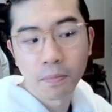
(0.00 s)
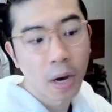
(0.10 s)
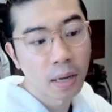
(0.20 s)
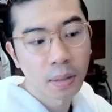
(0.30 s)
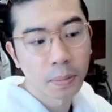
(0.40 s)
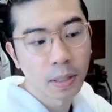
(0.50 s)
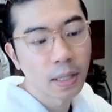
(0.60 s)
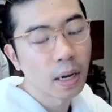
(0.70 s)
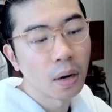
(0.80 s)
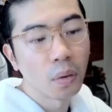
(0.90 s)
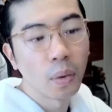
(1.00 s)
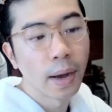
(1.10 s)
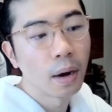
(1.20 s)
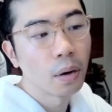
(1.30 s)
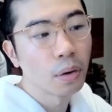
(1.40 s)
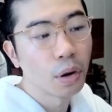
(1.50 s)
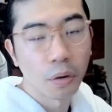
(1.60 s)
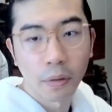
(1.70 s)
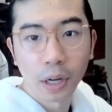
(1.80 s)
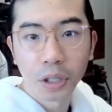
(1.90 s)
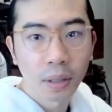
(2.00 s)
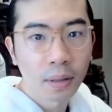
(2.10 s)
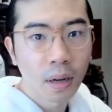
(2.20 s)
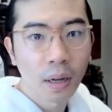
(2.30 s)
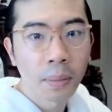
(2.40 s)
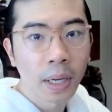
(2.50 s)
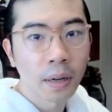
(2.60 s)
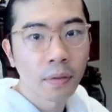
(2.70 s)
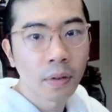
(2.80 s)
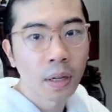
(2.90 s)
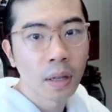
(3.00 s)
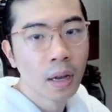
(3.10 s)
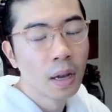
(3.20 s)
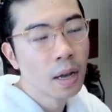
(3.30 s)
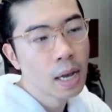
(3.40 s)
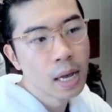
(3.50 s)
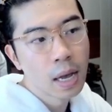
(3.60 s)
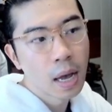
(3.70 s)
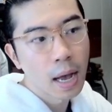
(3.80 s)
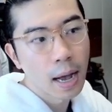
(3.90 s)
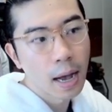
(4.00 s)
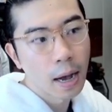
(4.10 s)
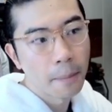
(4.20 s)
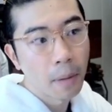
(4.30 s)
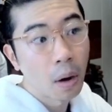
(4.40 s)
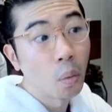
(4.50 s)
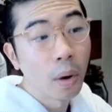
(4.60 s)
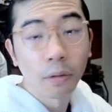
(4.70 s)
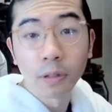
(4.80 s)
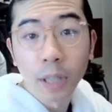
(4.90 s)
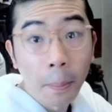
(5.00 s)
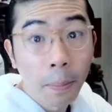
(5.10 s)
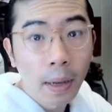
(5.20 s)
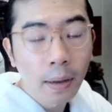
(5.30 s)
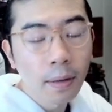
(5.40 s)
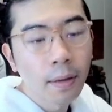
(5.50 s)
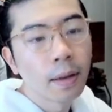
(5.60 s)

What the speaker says: possibly a whale curation on the media front, a whale dumping,